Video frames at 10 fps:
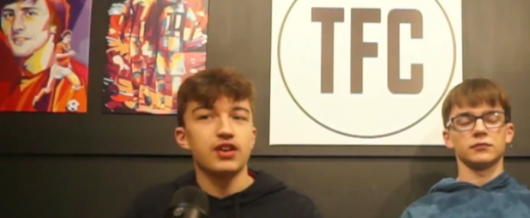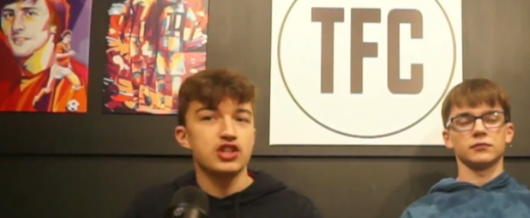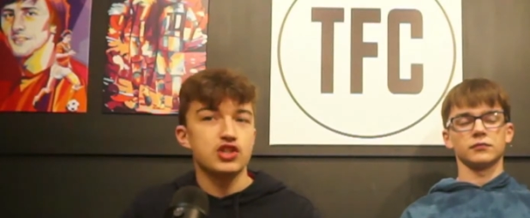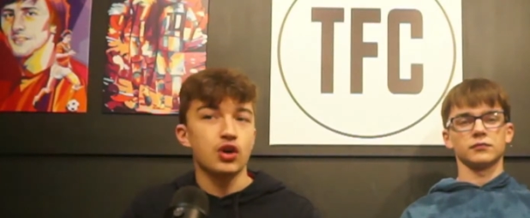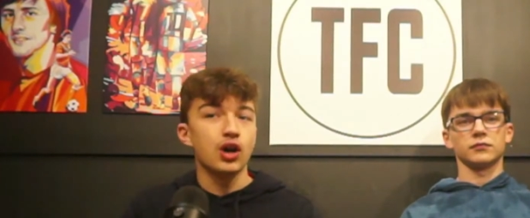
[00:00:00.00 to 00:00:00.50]

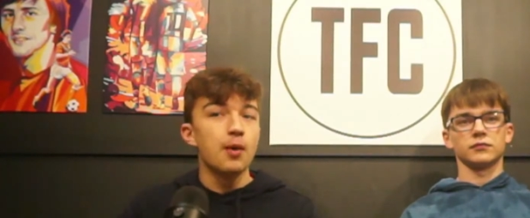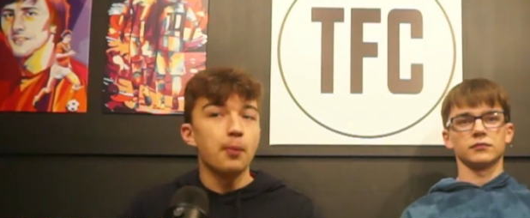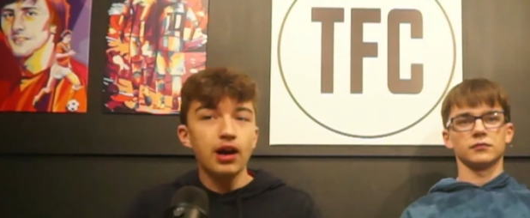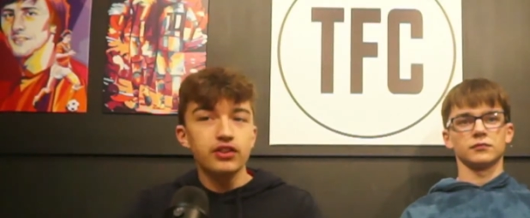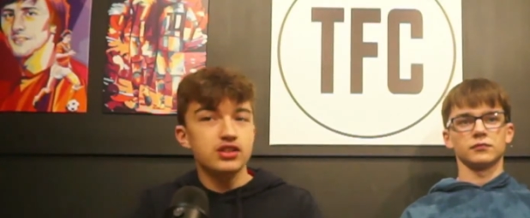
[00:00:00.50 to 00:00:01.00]
Speaker 1: strong, but I
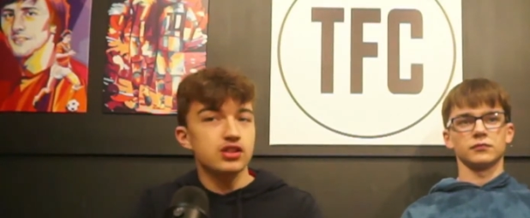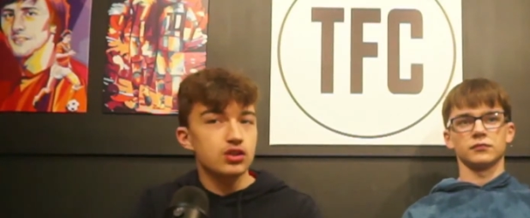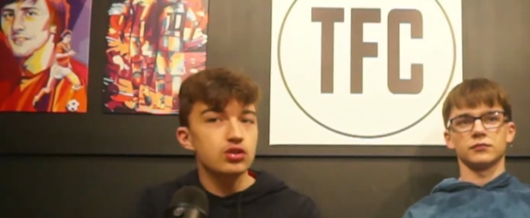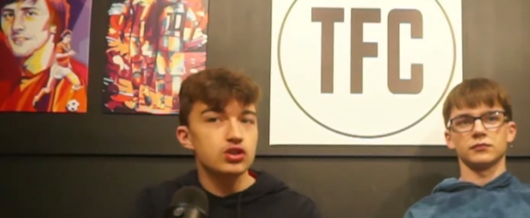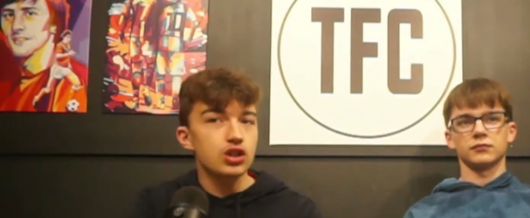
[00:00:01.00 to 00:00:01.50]
think there's a
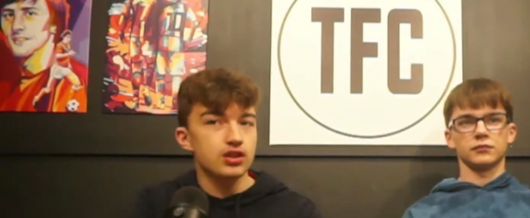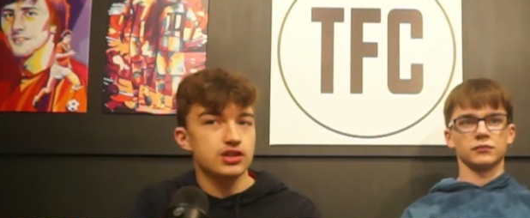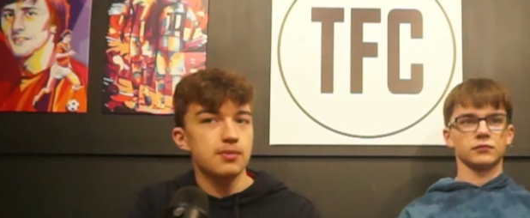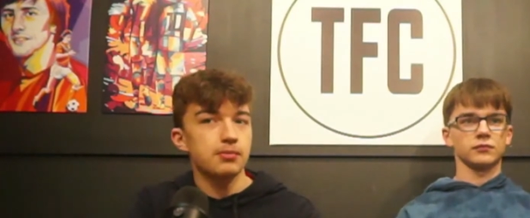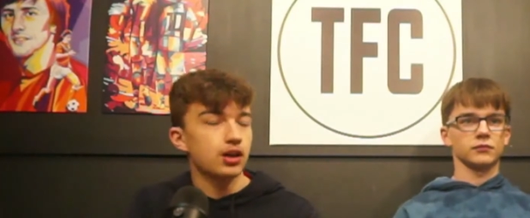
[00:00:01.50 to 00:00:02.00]
good chance
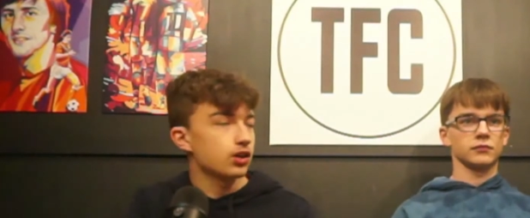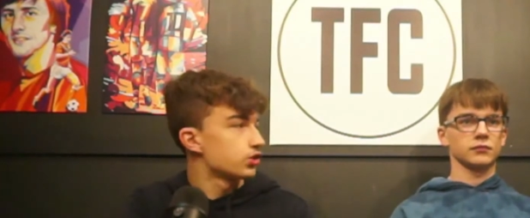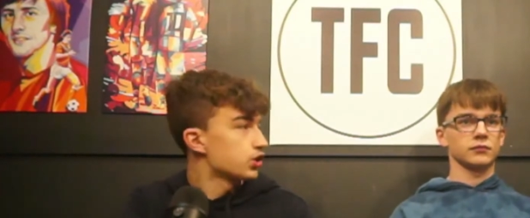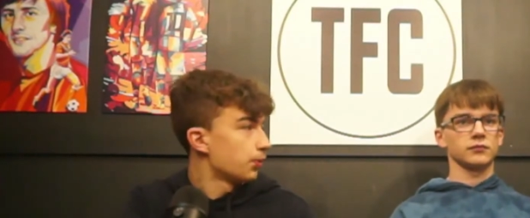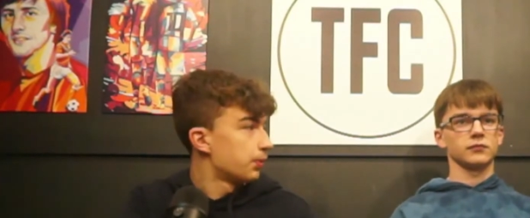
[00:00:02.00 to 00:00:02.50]
Denmark could
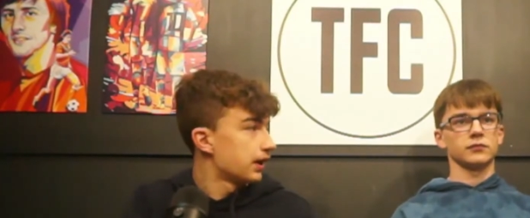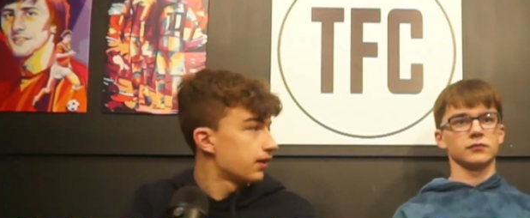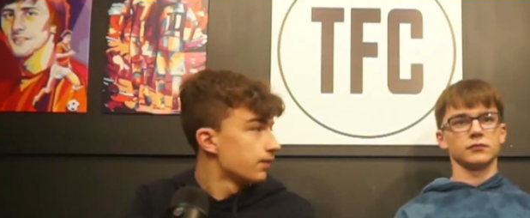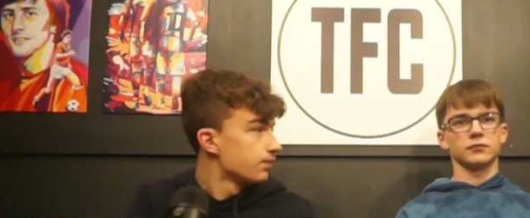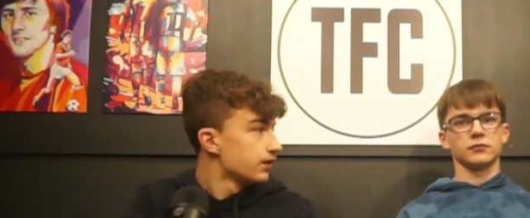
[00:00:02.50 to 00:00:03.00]
top it.
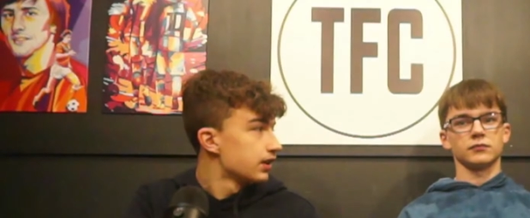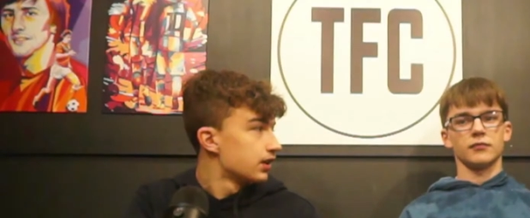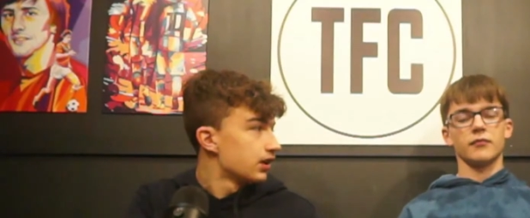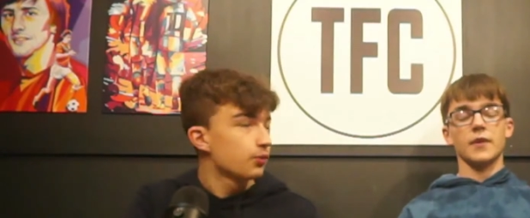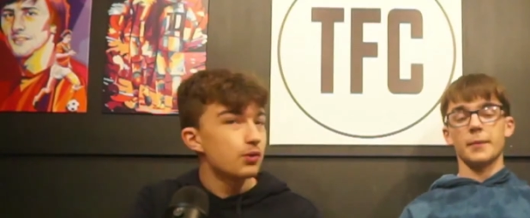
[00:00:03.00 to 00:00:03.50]

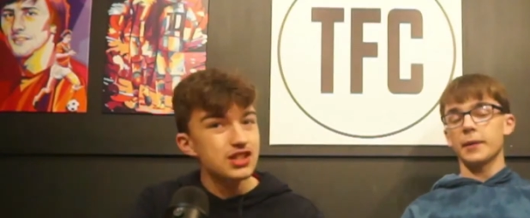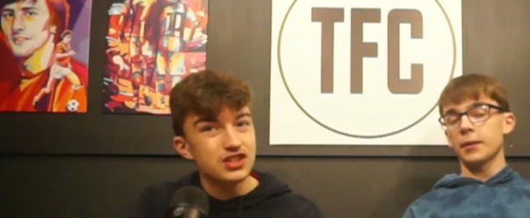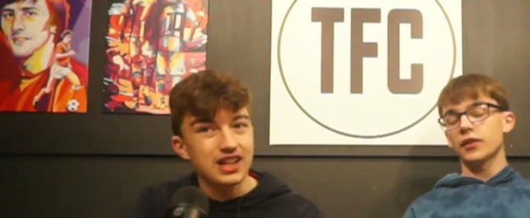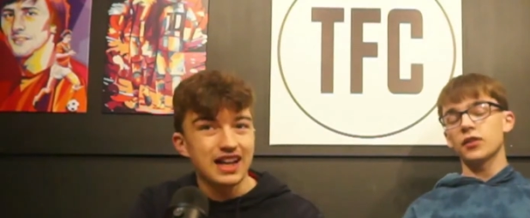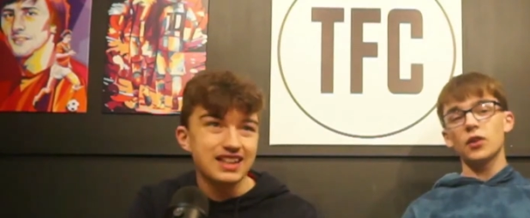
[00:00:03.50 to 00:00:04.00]
In which mean, we
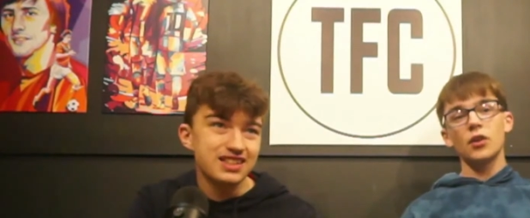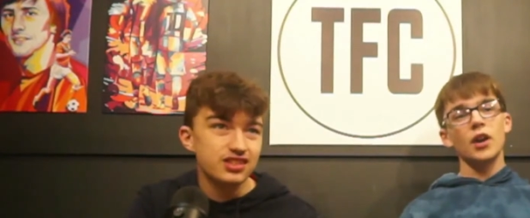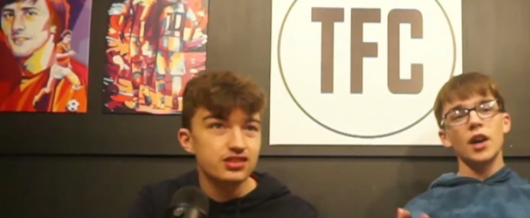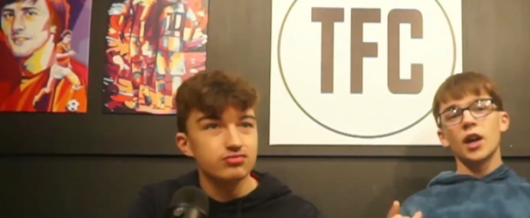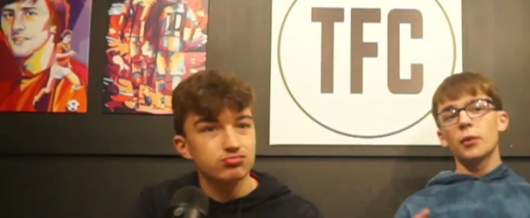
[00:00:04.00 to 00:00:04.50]
case,
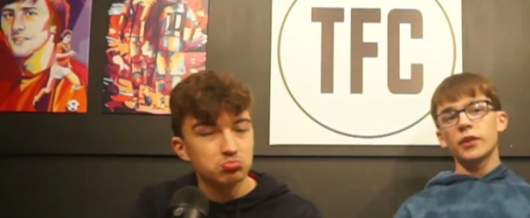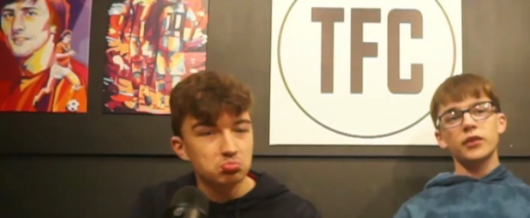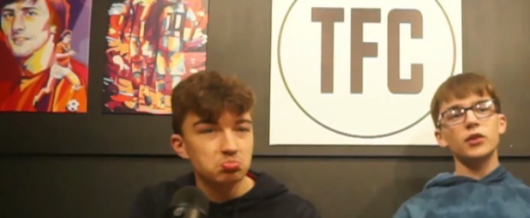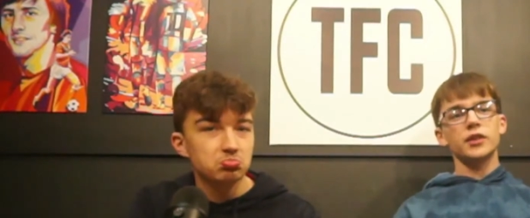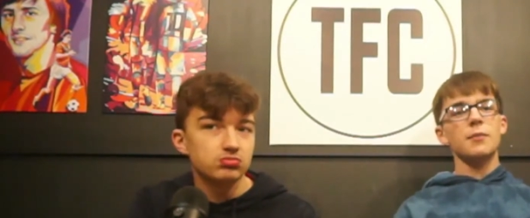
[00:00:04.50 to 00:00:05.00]
saw,
Speaker 2: we
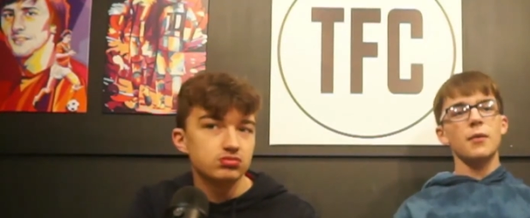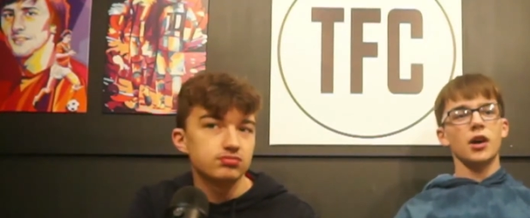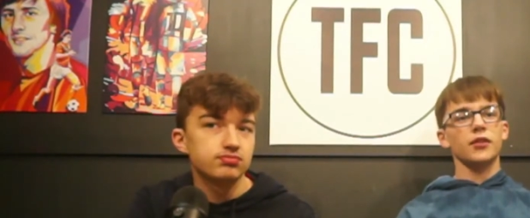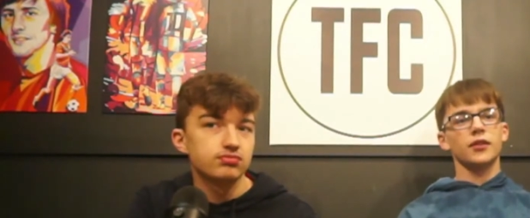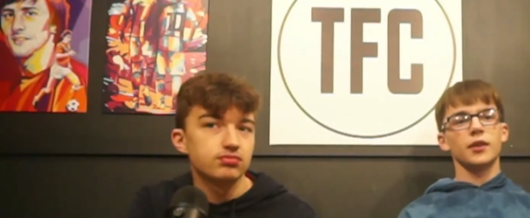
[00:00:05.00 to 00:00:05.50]
saw
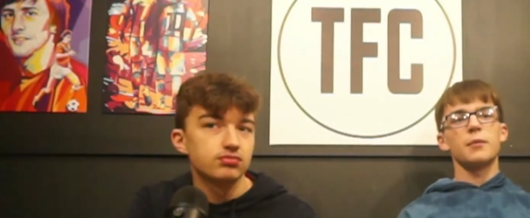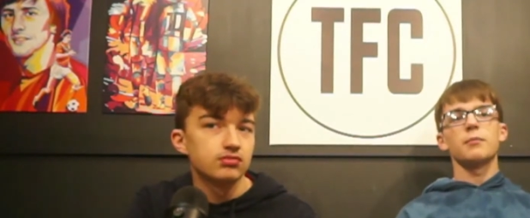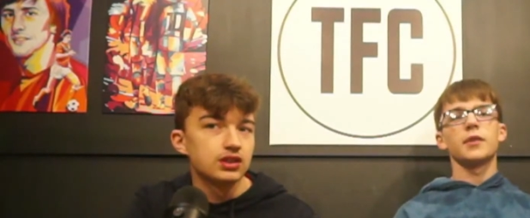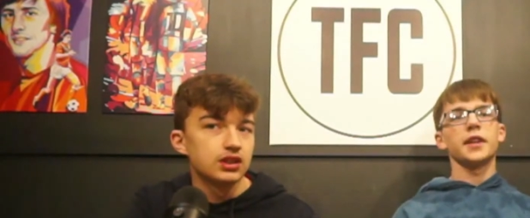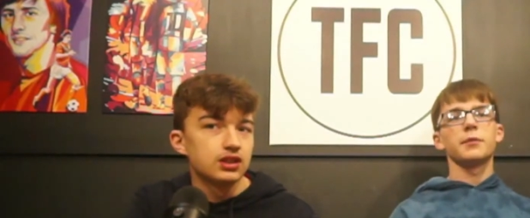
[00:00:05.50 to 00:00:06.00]
Denmark's uh,
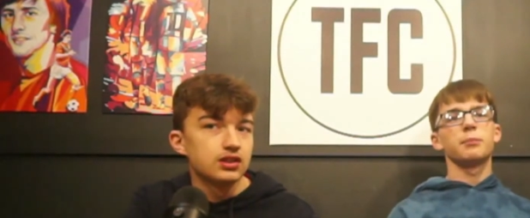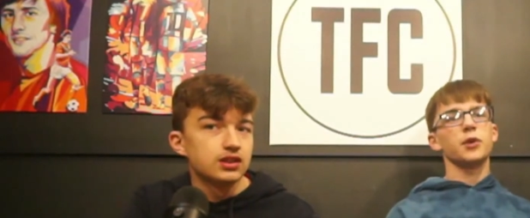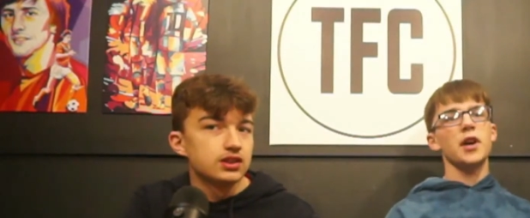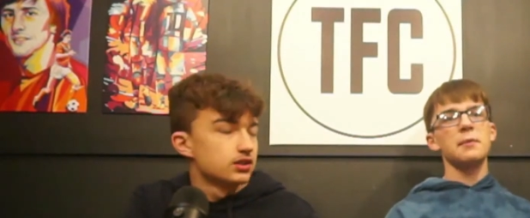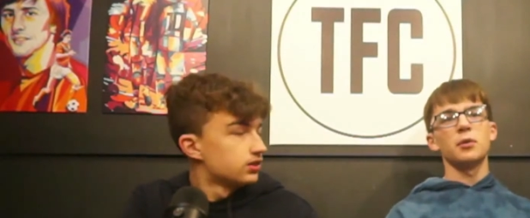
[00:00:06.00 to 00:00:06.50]

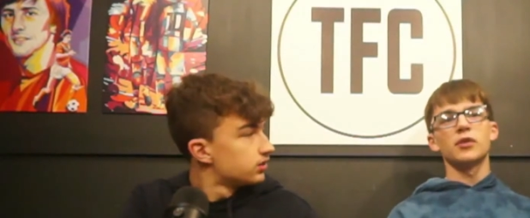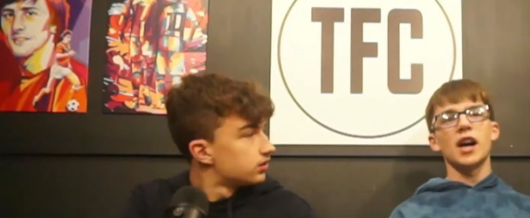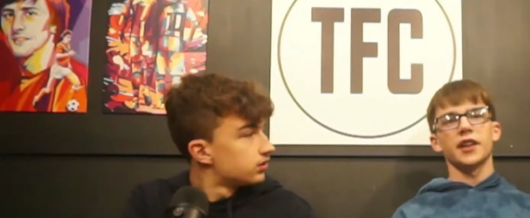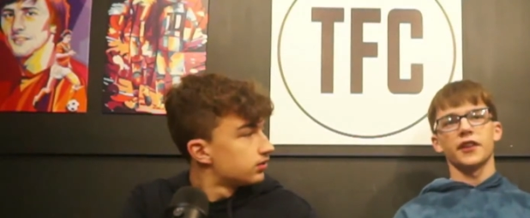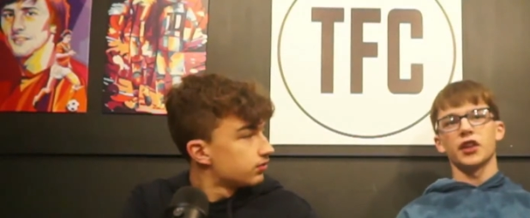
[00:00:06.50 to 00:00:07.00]
incredible run
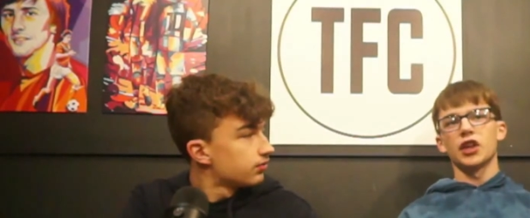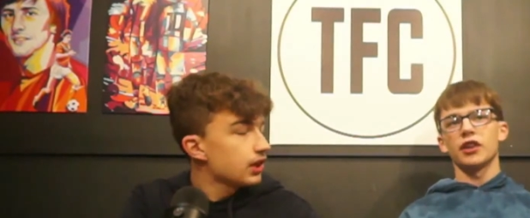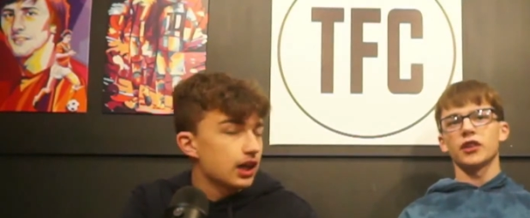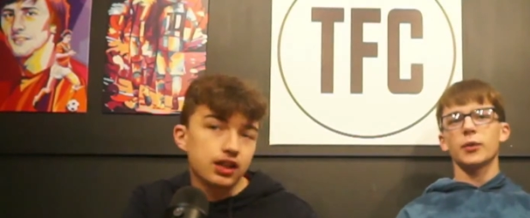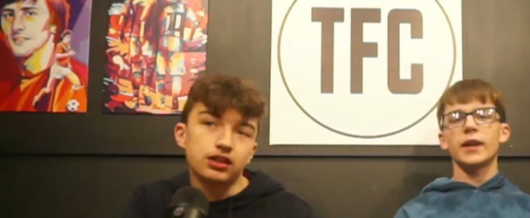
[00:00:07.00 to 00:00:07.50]
at the Euro yeah.
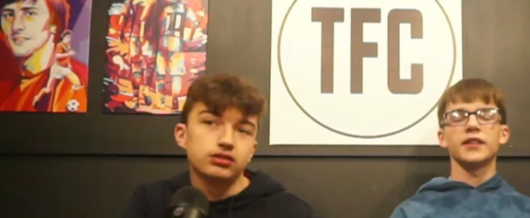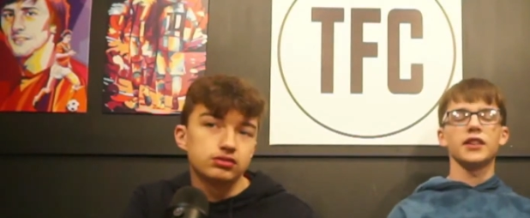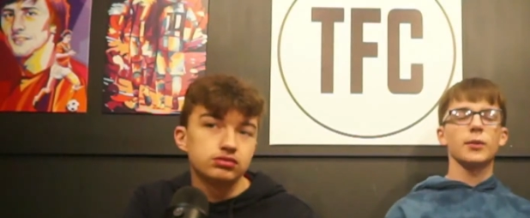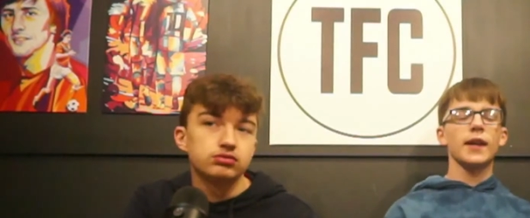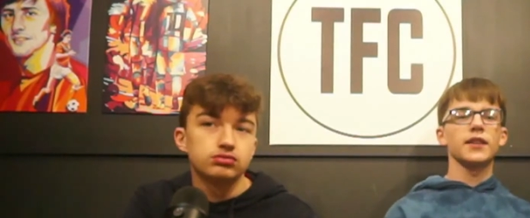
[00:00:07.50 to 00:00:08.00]

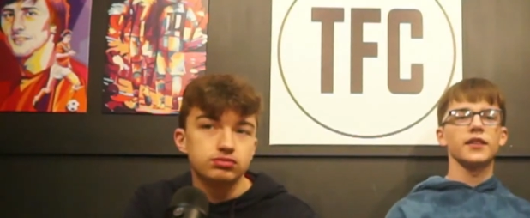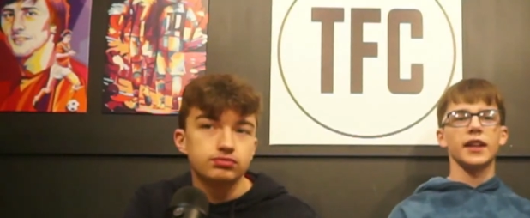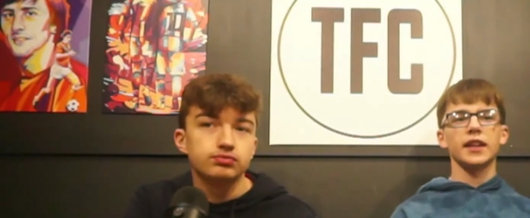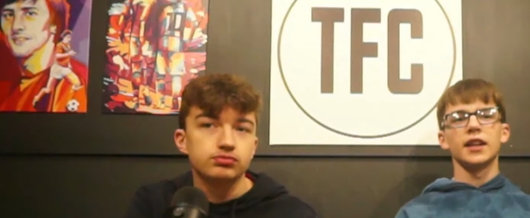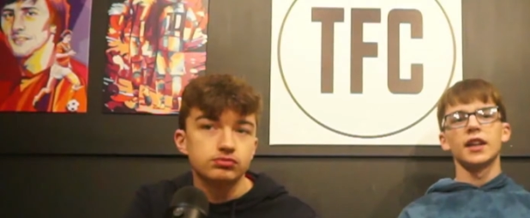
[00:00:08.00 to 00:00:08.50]

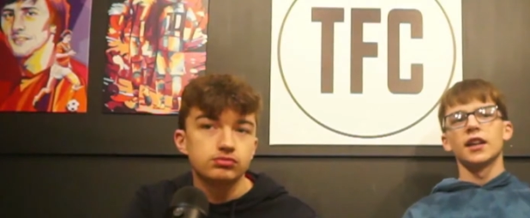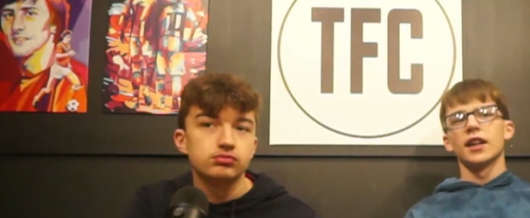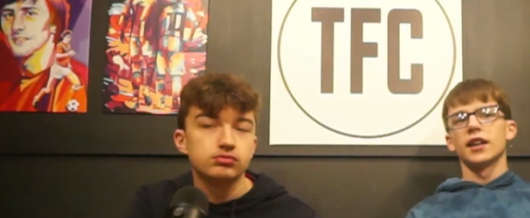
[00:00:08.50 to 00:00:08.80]
2020. I